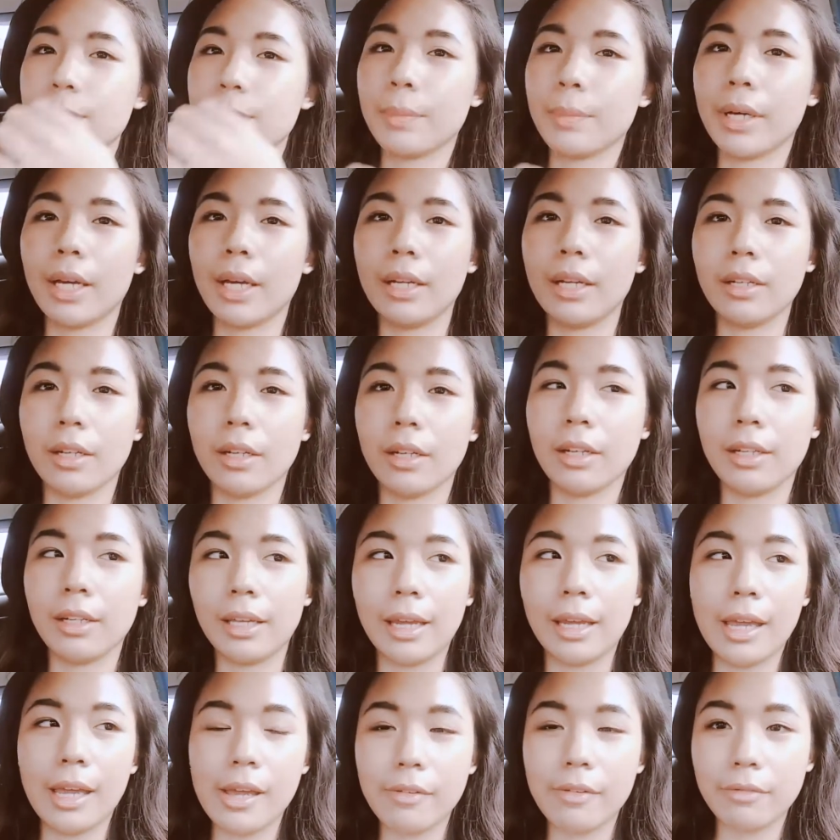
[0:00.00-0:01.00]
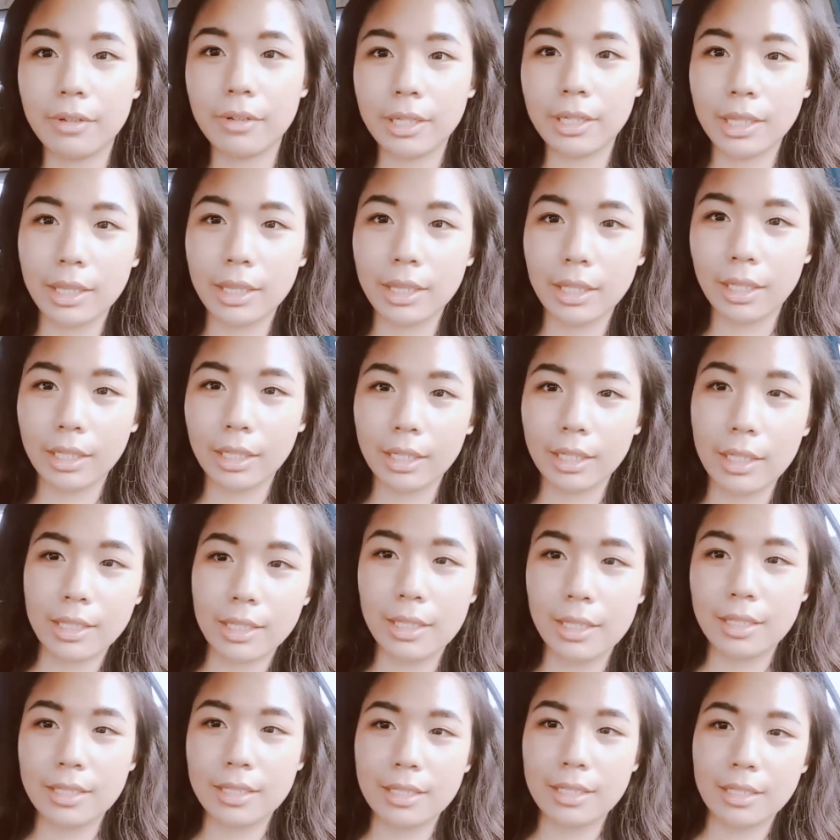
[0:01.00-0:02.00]
but not everything
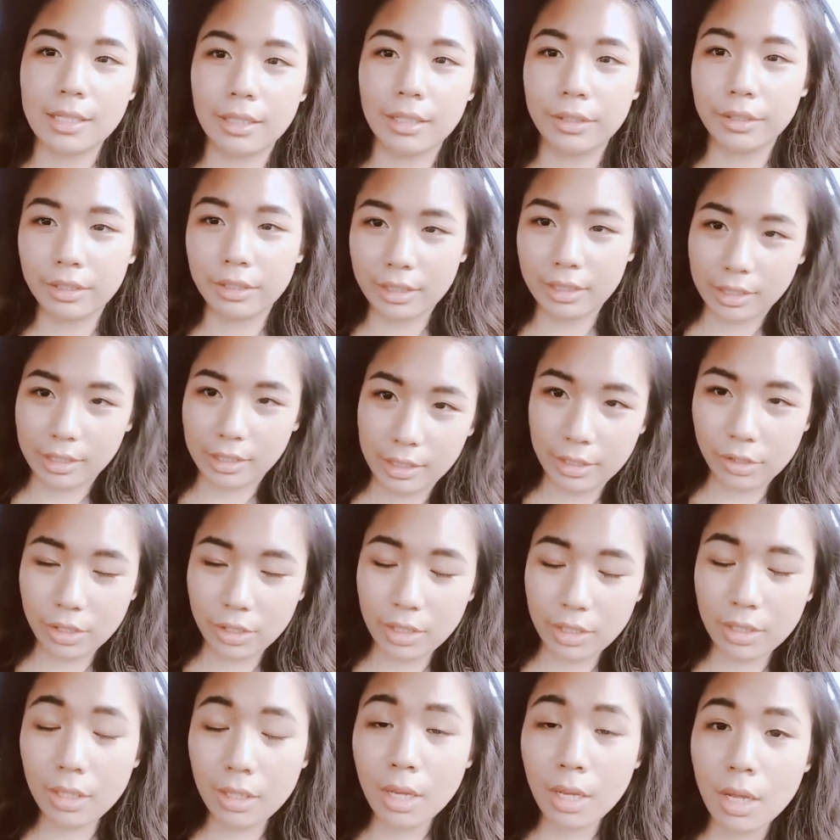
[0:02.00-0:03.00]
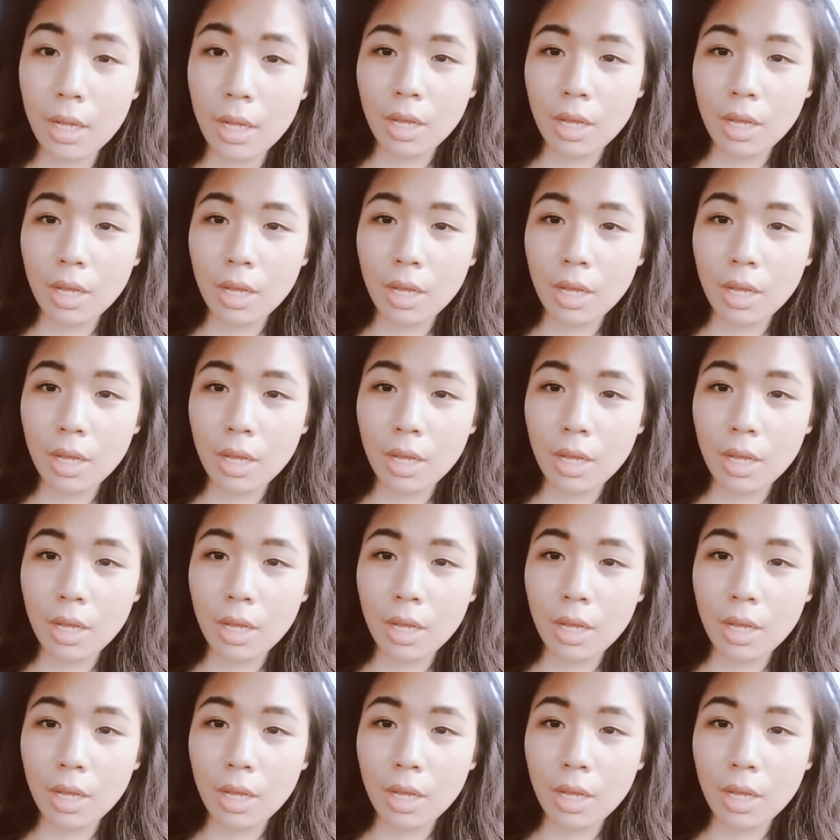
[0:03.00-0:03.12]
is in good condition.